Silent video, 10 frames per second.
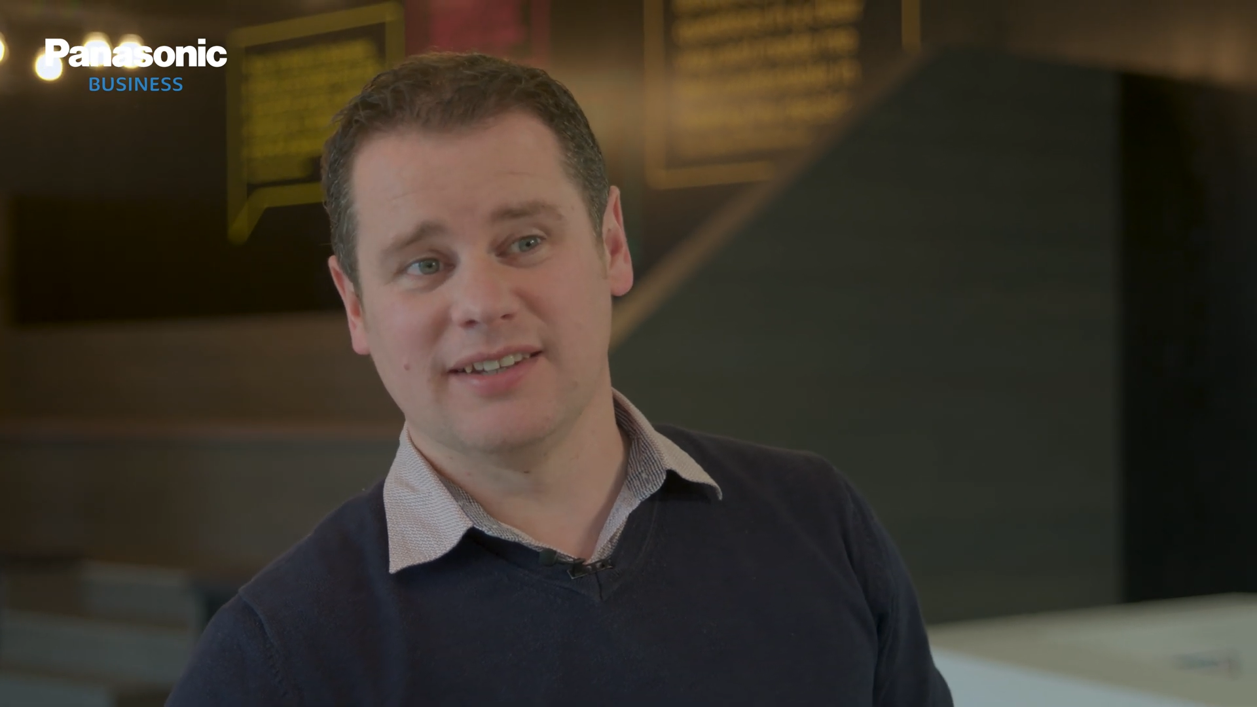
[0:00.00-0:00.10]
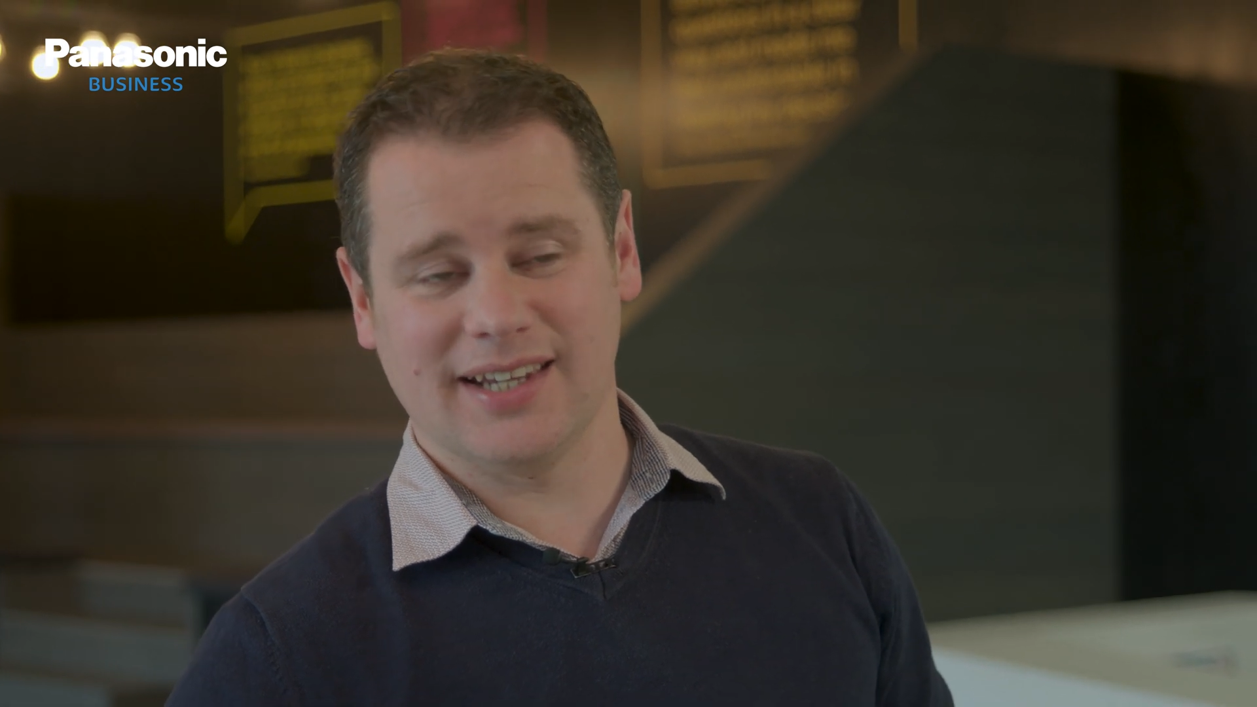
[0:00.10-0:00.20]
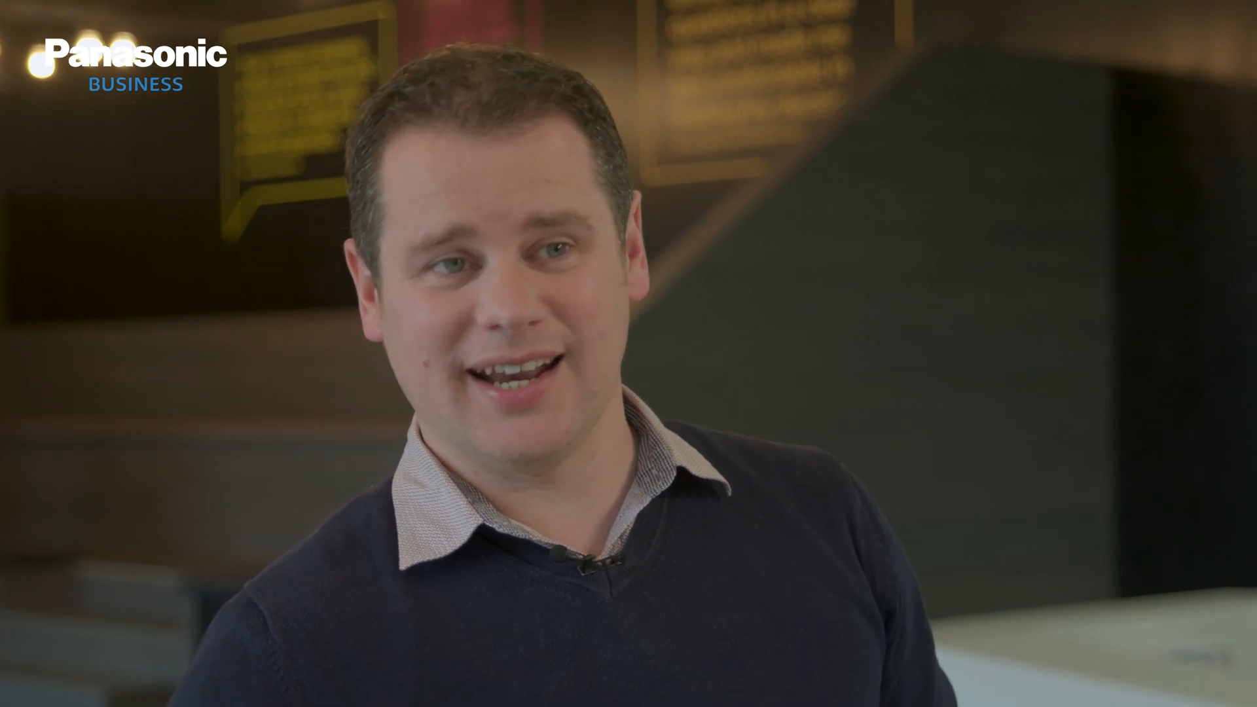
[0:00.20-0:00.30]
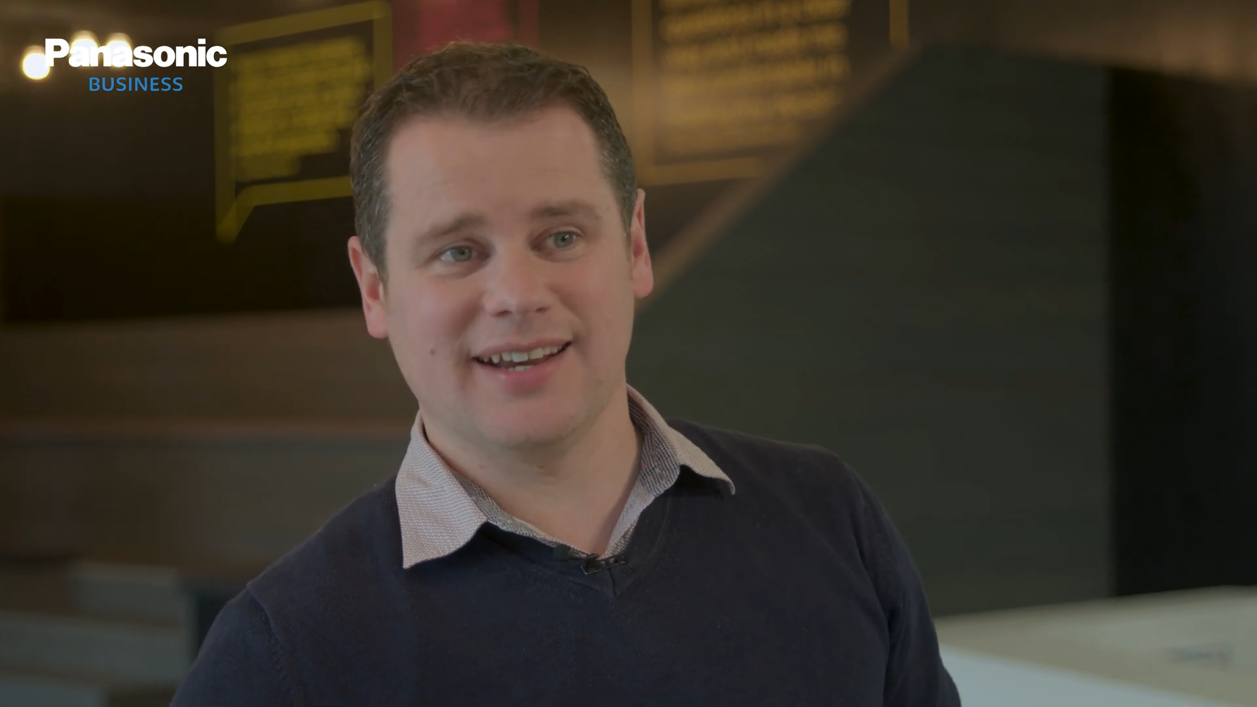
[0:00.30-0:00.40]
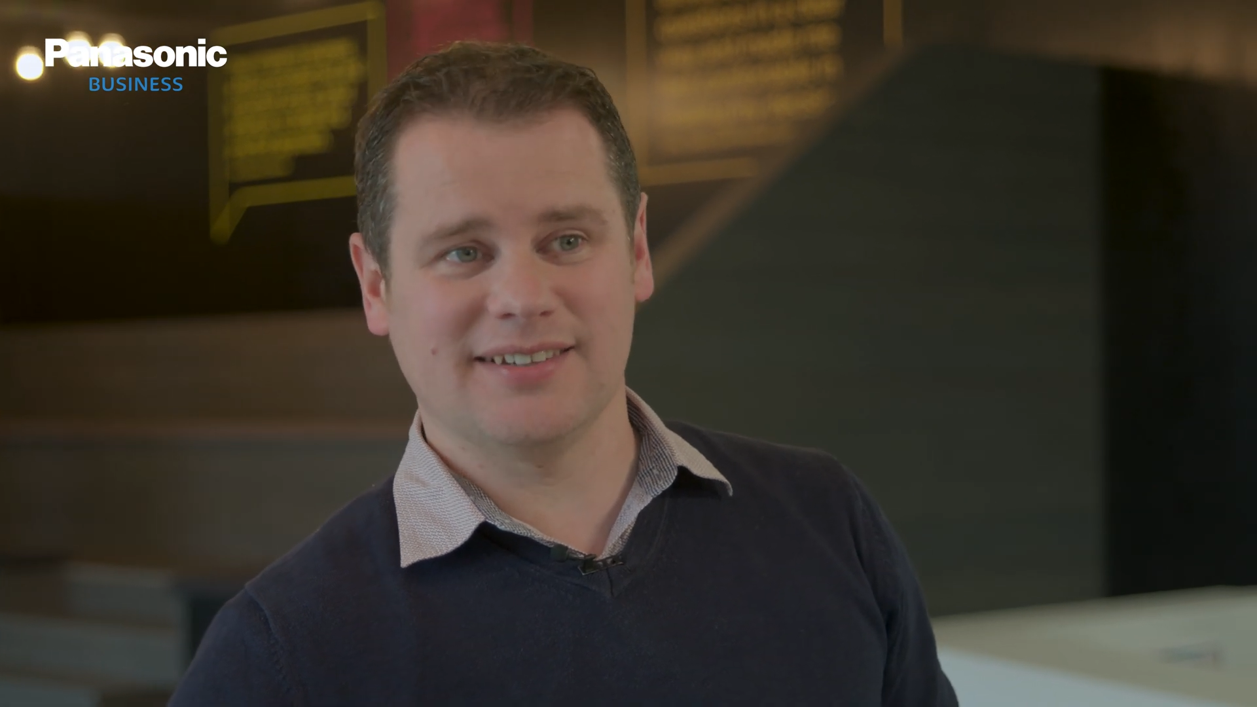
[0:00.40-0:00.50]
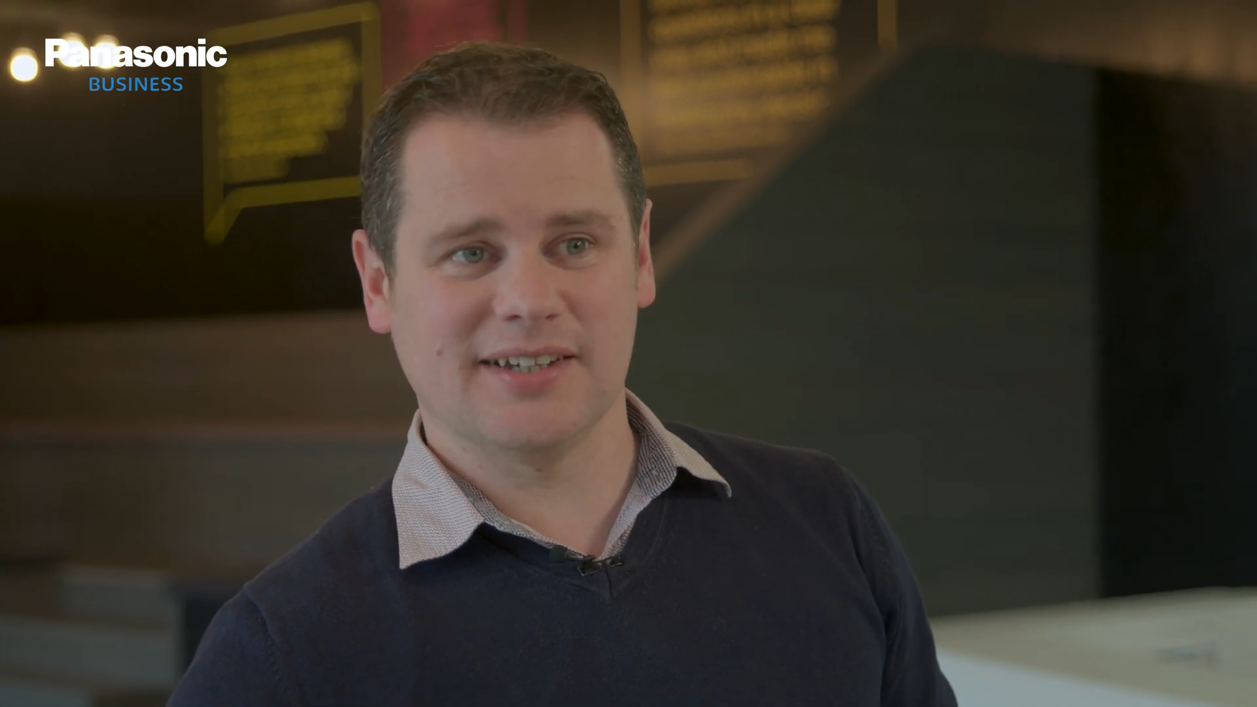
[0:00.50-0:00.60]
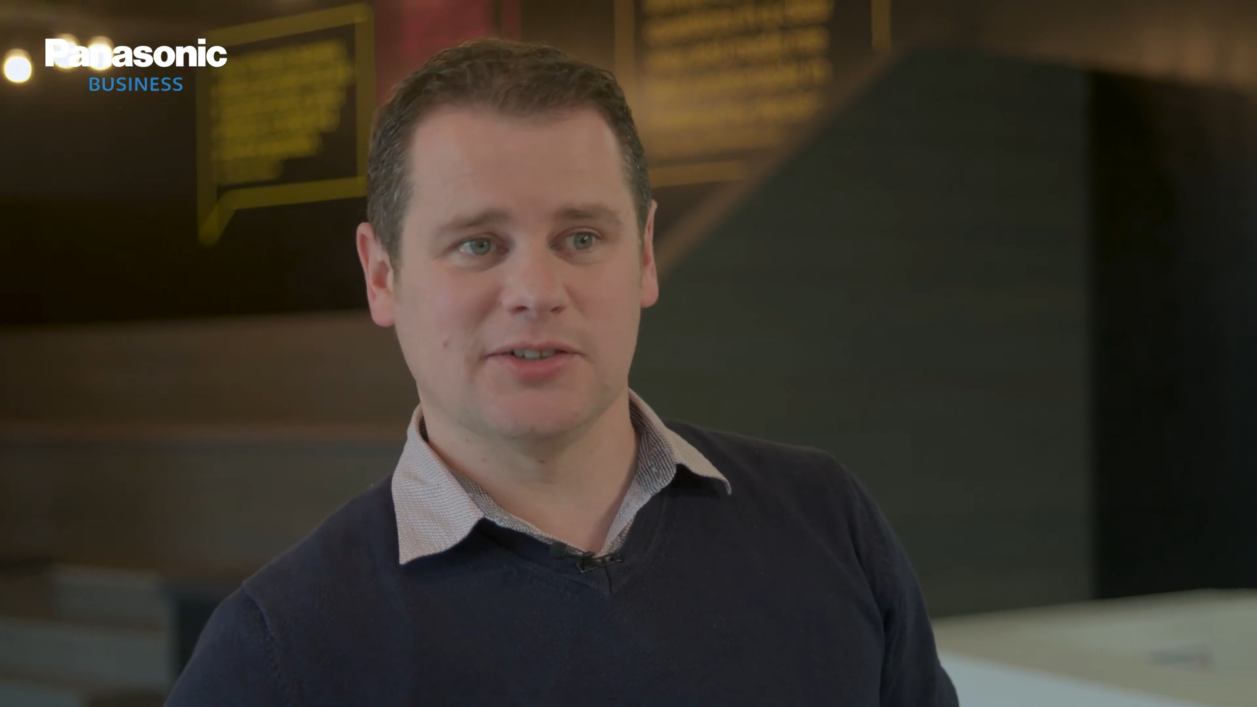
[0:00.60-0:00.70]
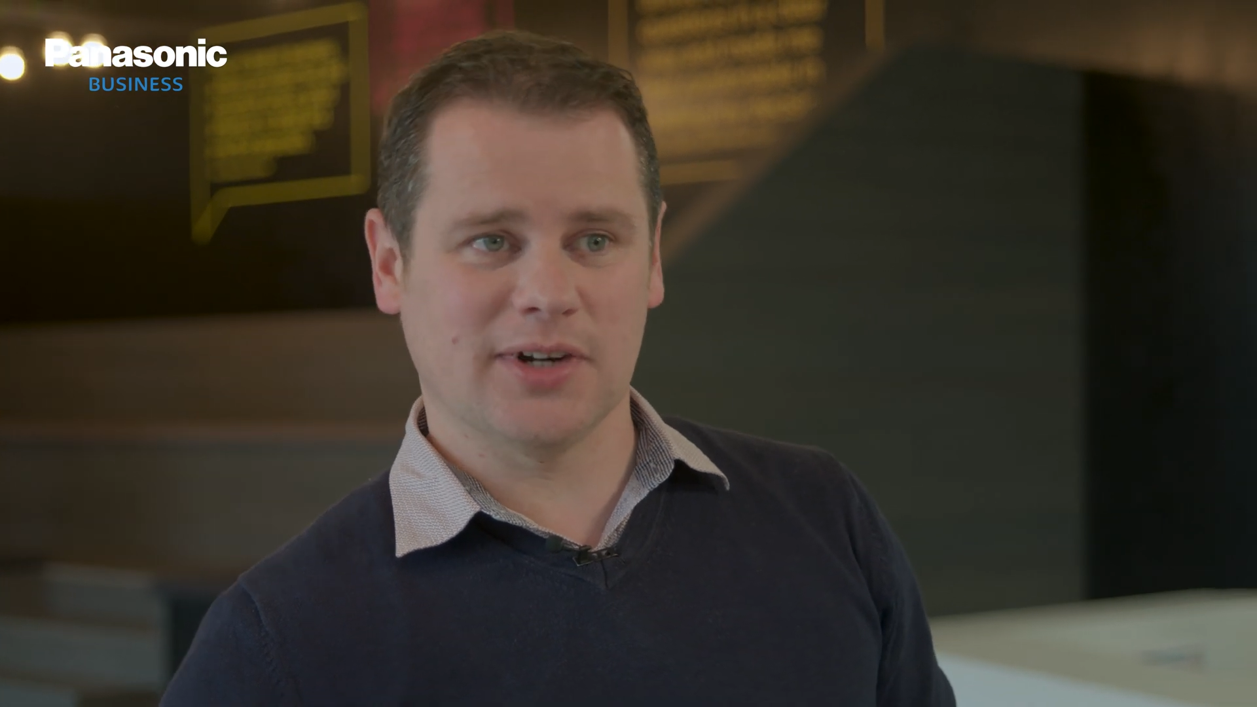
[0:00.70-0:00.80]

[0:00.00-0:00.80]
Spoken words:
they can annotate